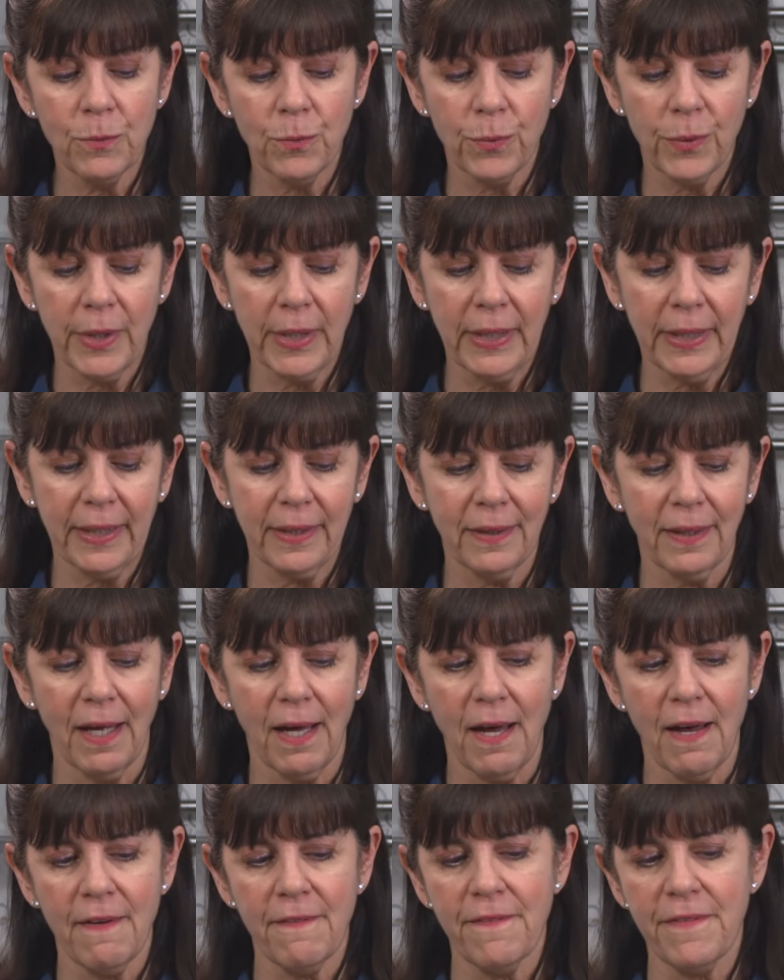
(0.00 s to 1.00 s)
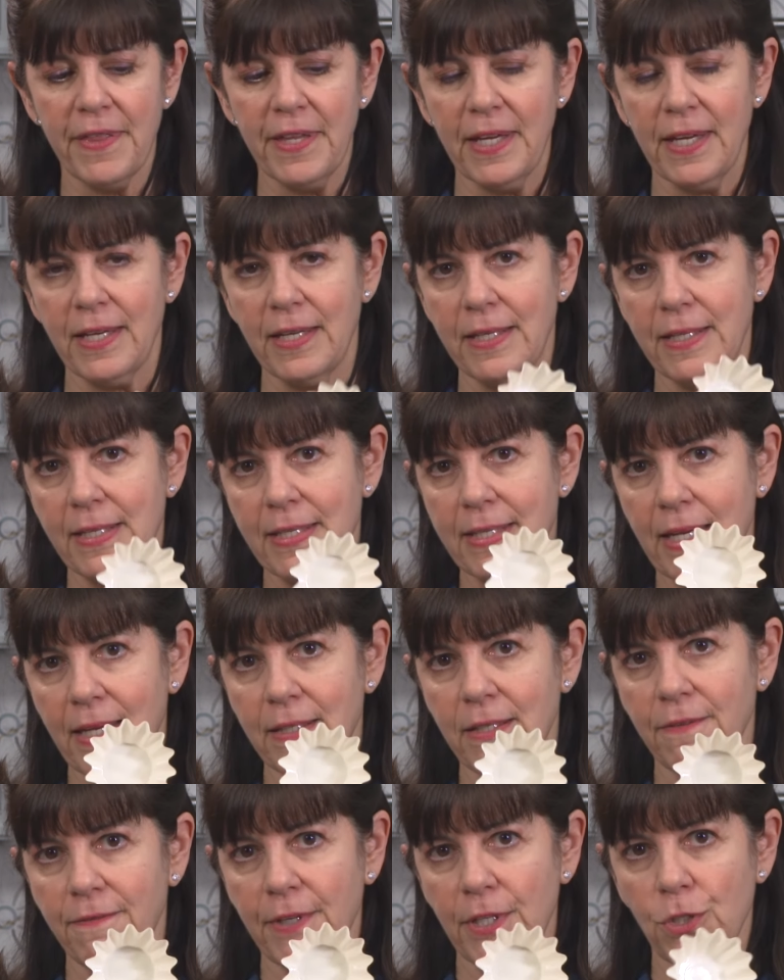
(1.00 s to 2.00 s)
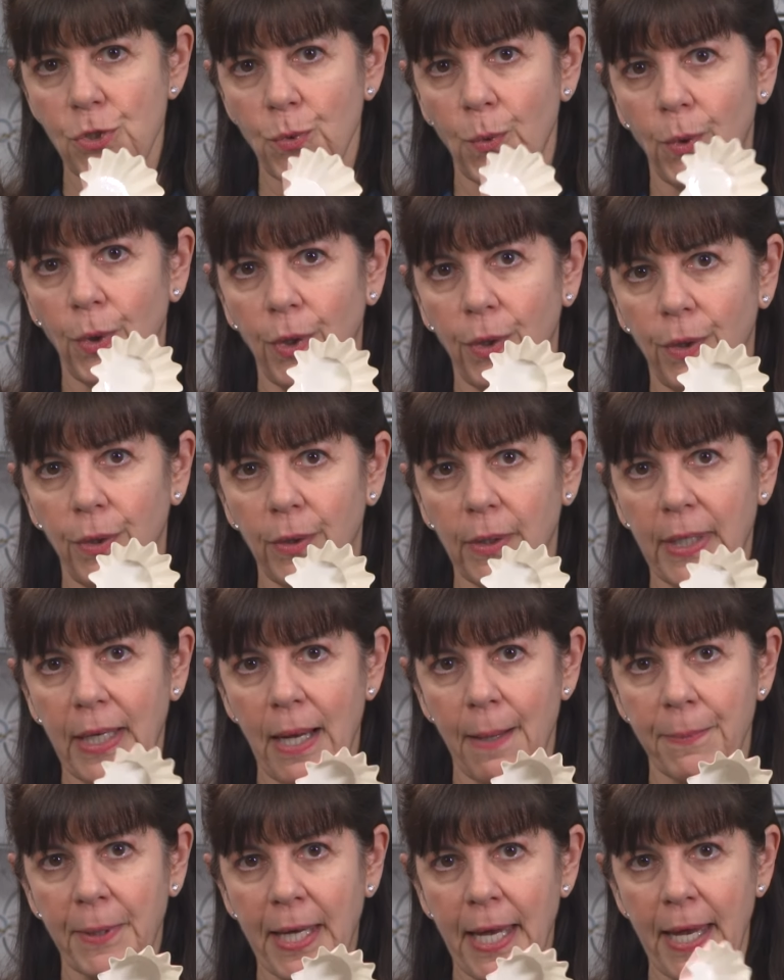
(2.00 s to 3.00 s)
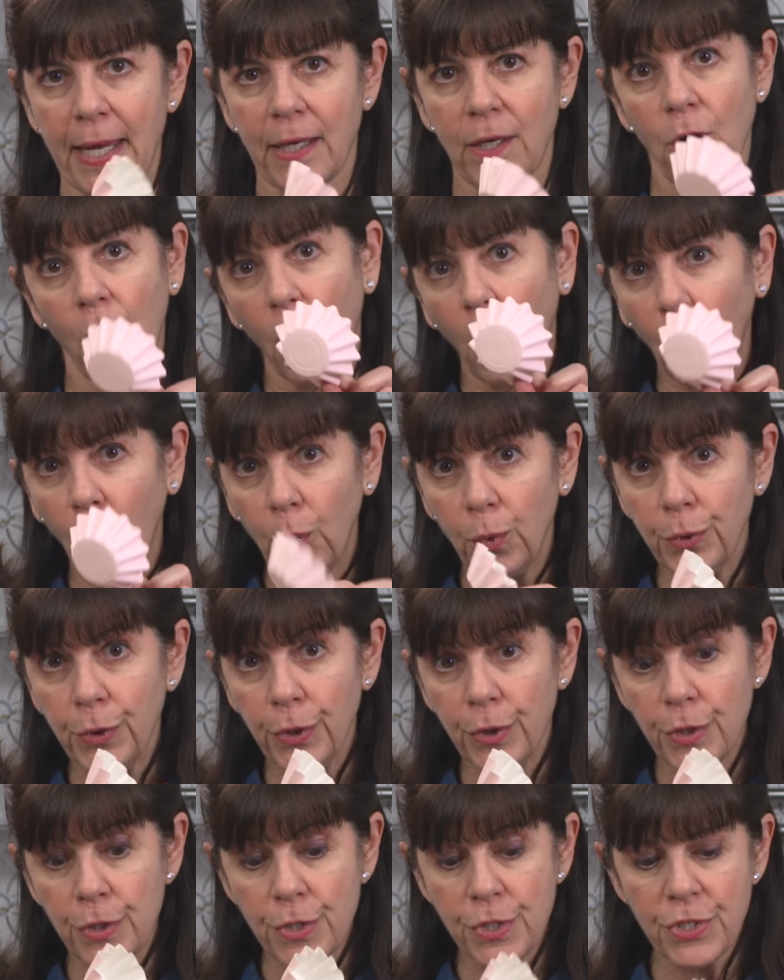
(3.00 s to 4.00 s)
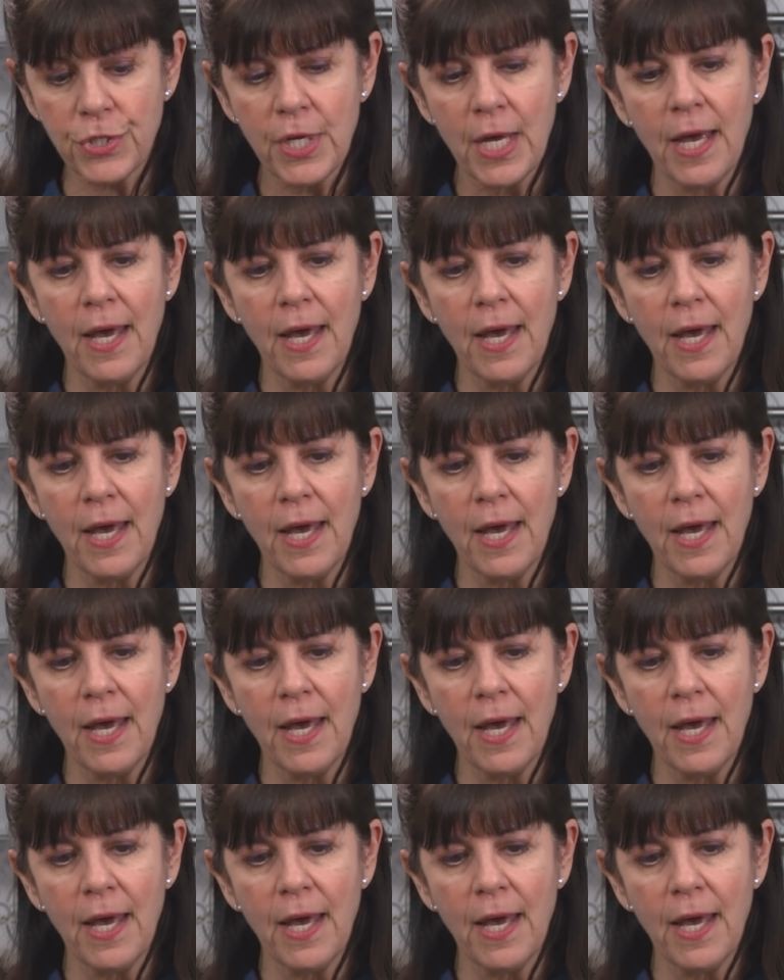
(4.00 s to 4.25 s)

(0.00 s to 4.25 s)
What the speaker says: really love these individual cupcake holders.